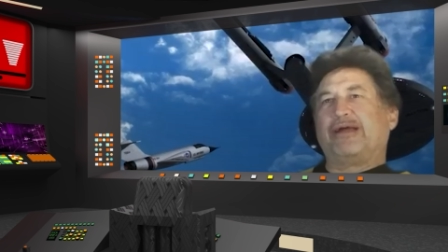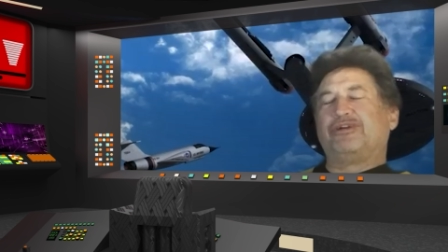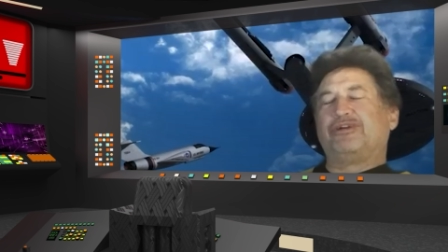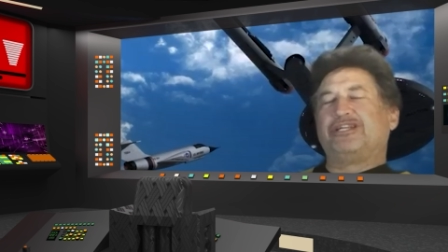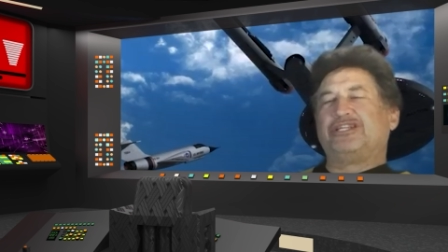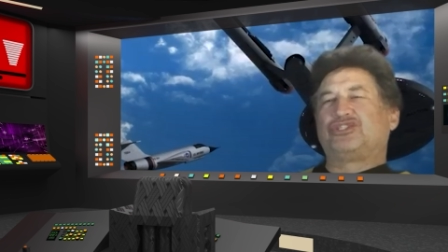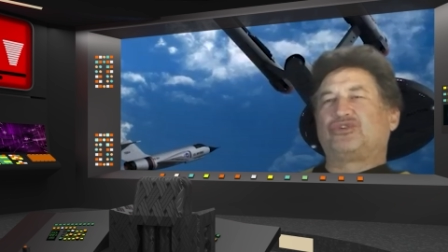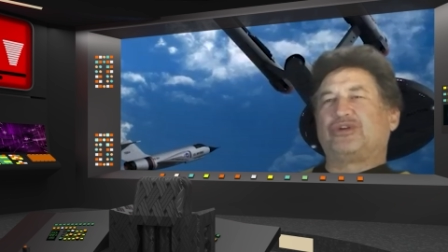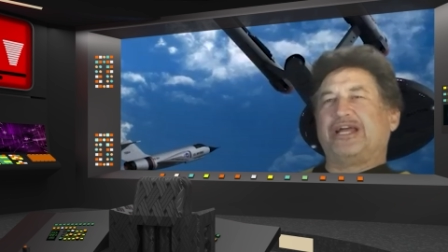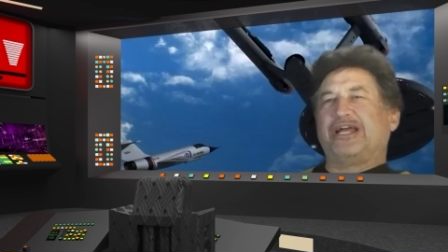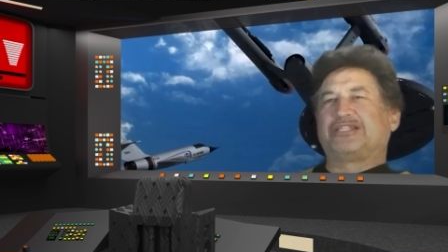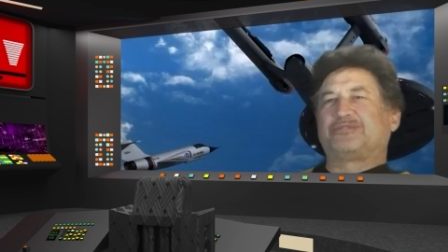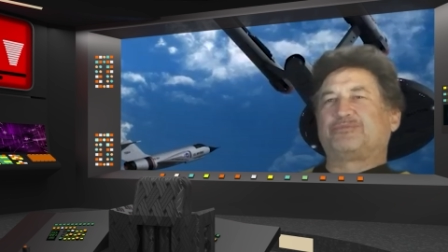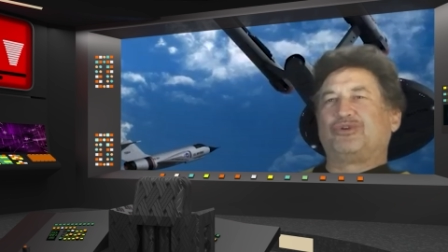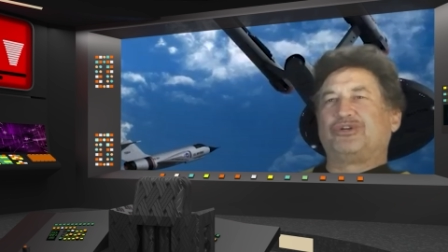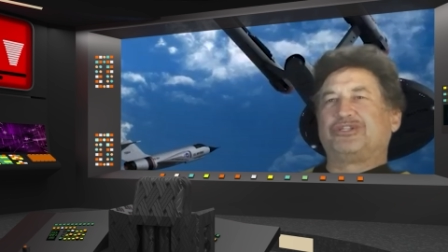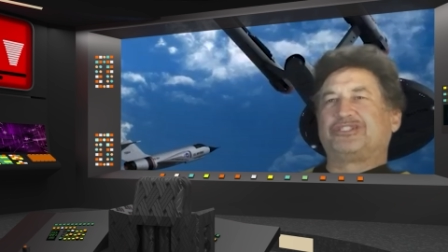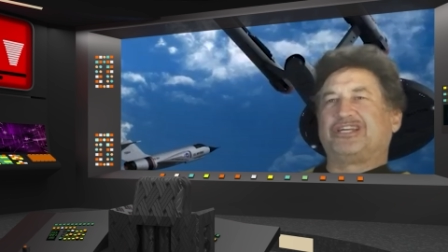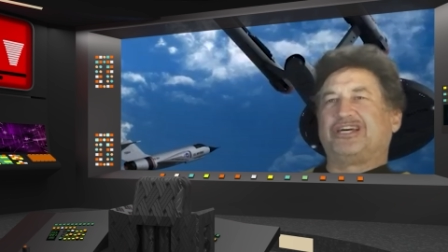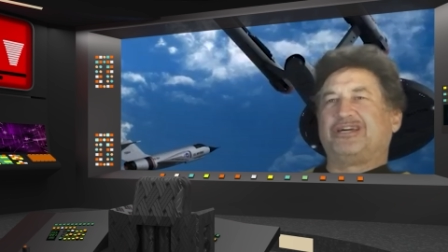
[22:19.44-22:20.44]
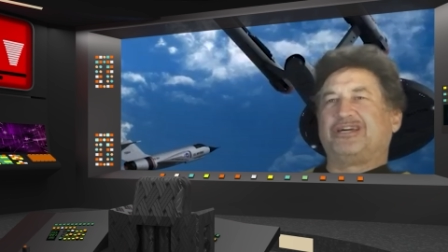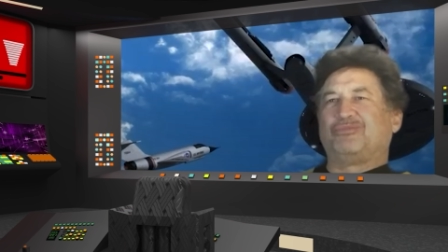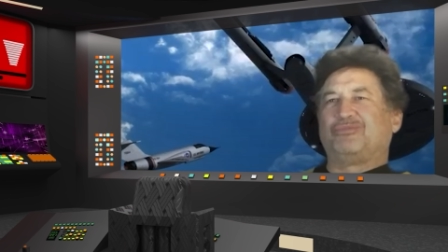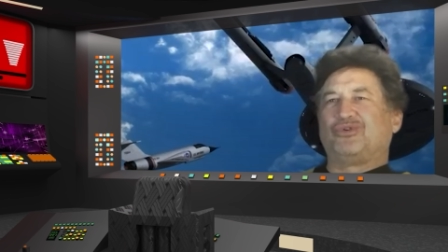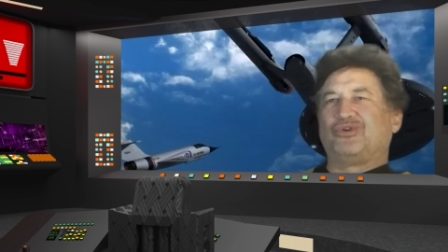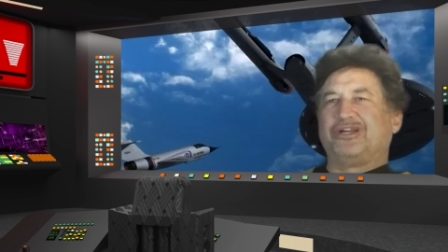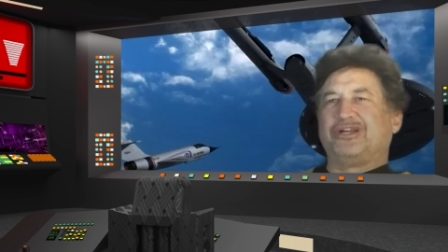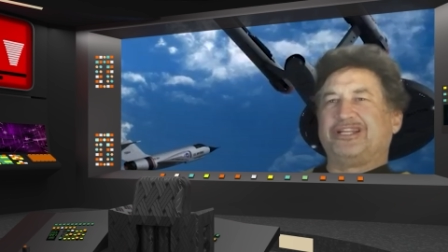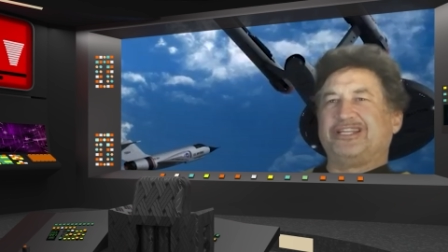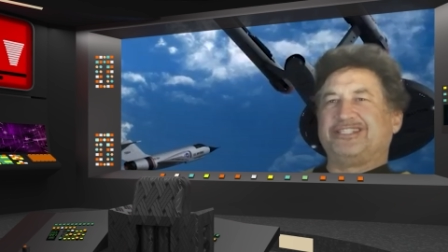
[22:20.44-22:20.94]
when he transports on
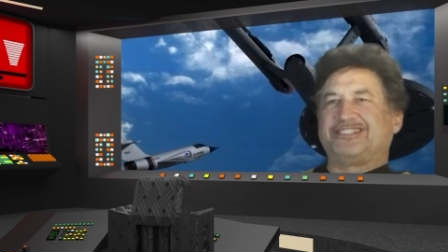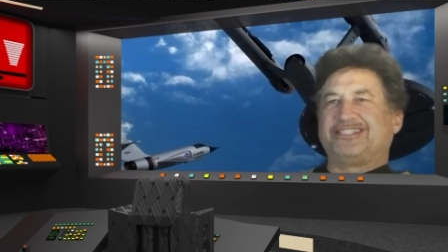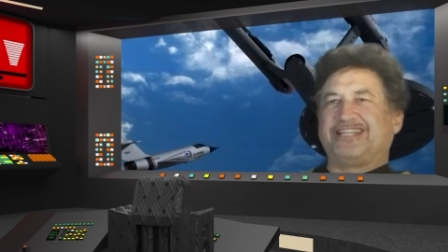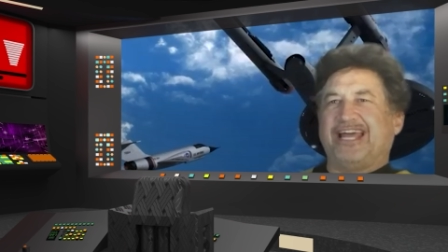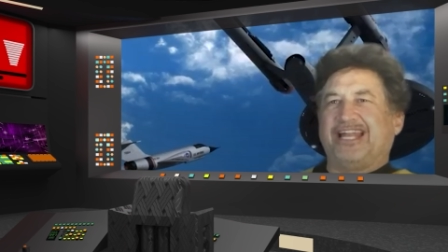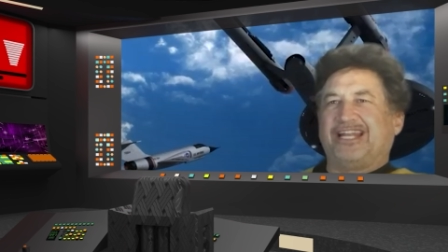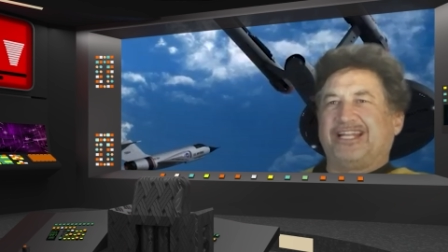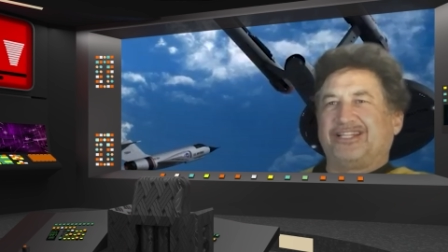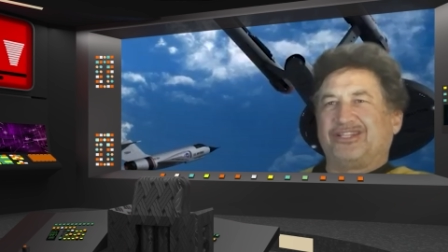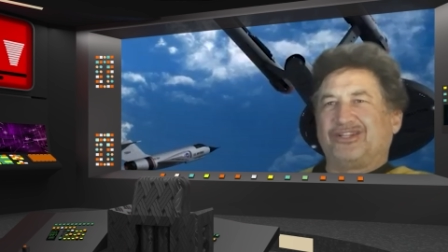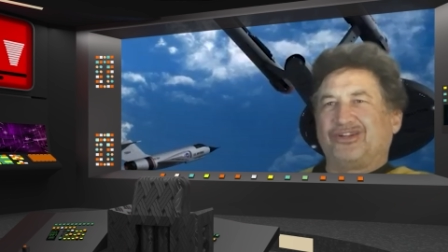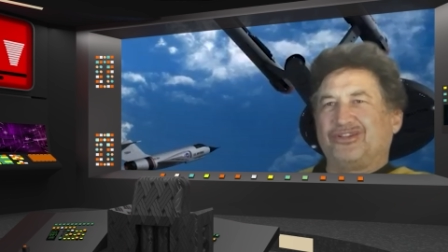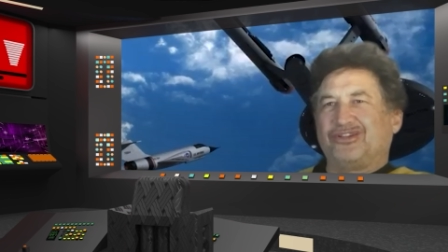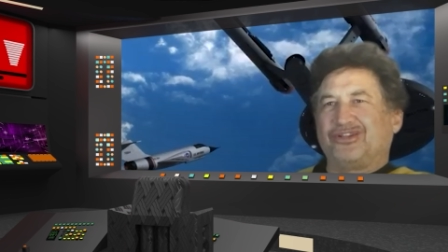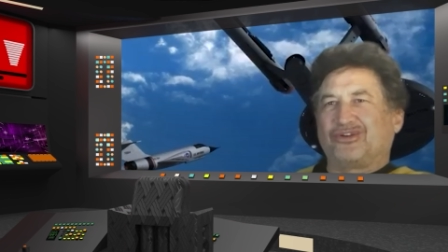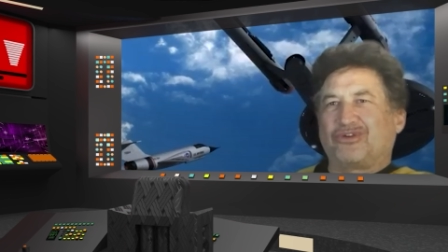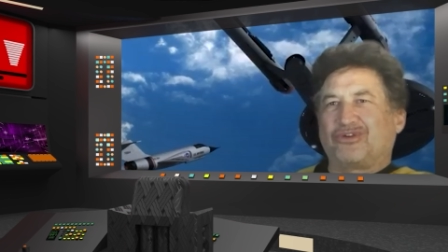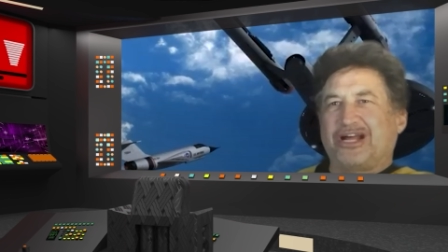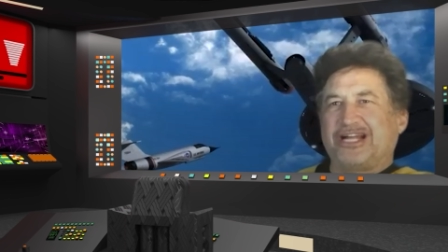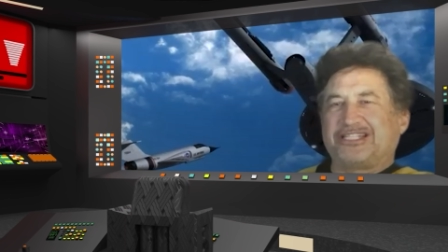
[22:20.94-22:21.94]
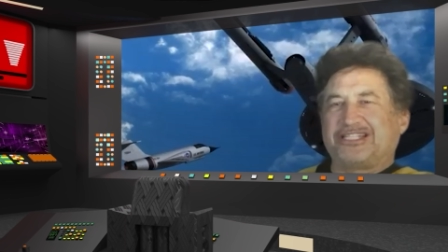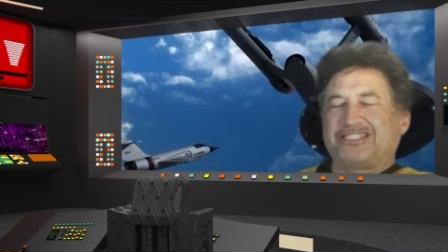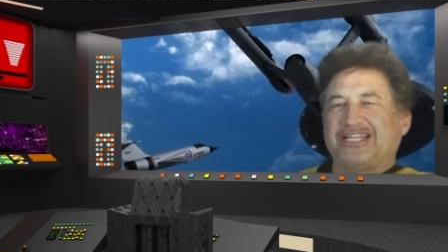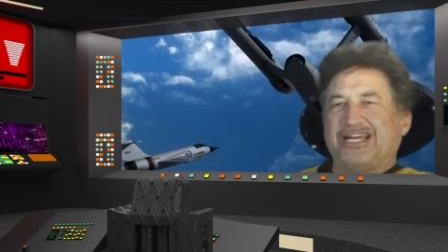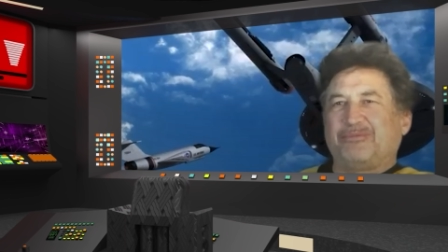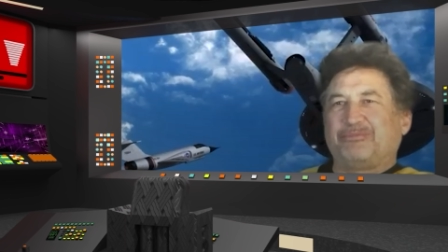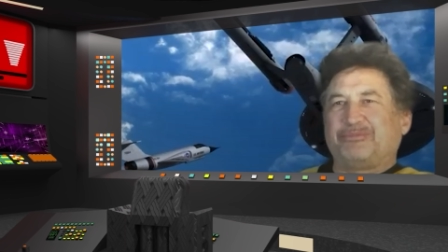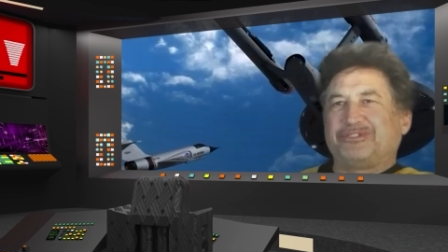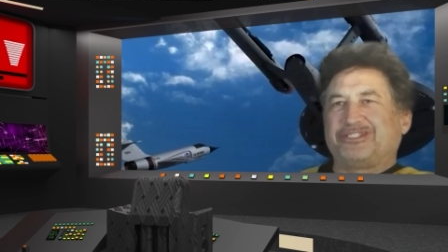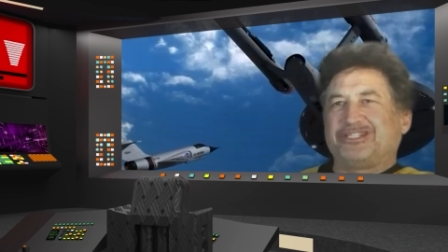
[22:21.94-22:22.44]
board. He's standing there in the crouch
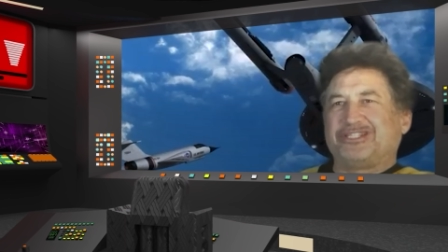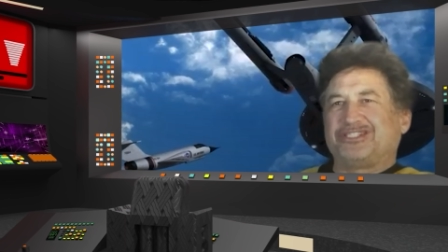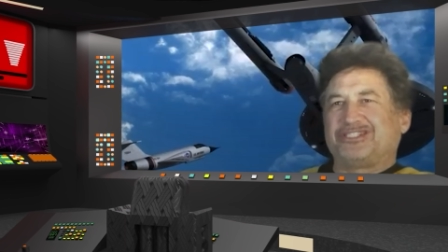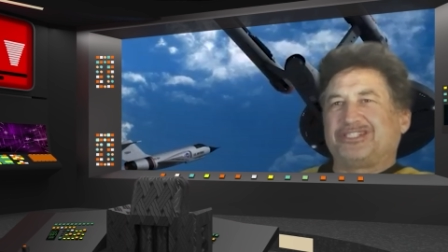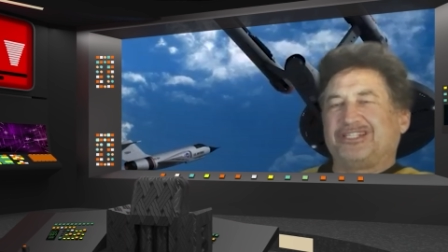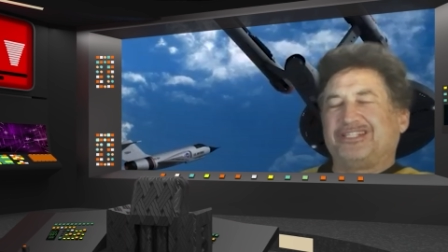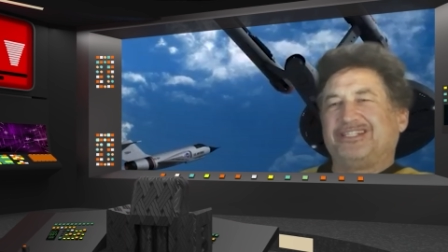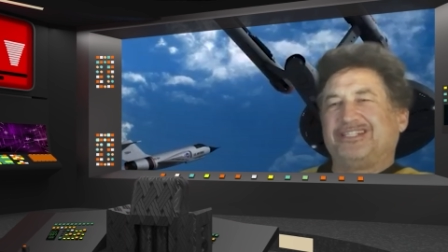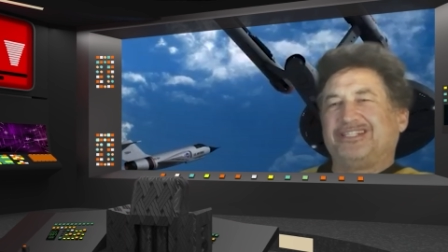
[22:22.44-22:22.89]
down position.